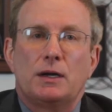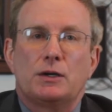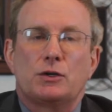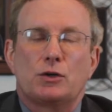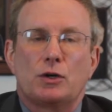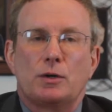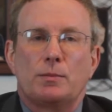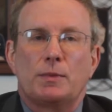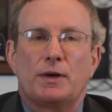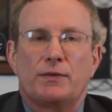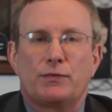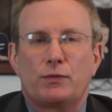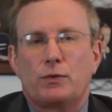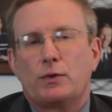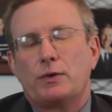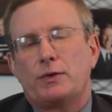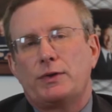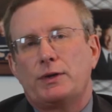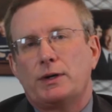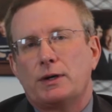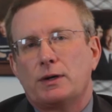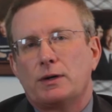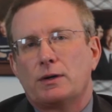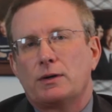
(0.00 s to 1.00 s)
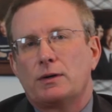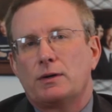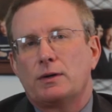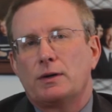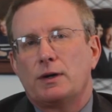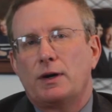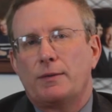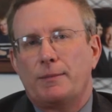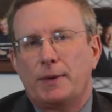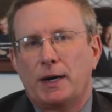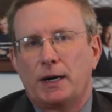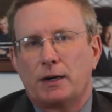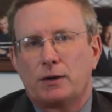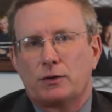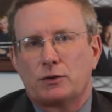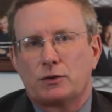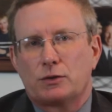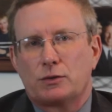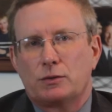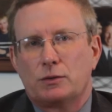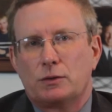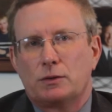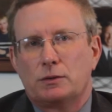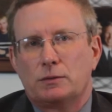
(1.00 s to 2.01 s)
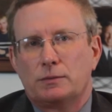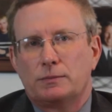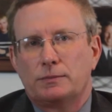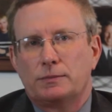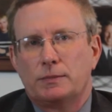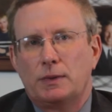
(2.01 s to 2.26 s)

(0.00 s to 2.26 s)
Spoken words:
during my 4th year of medical school.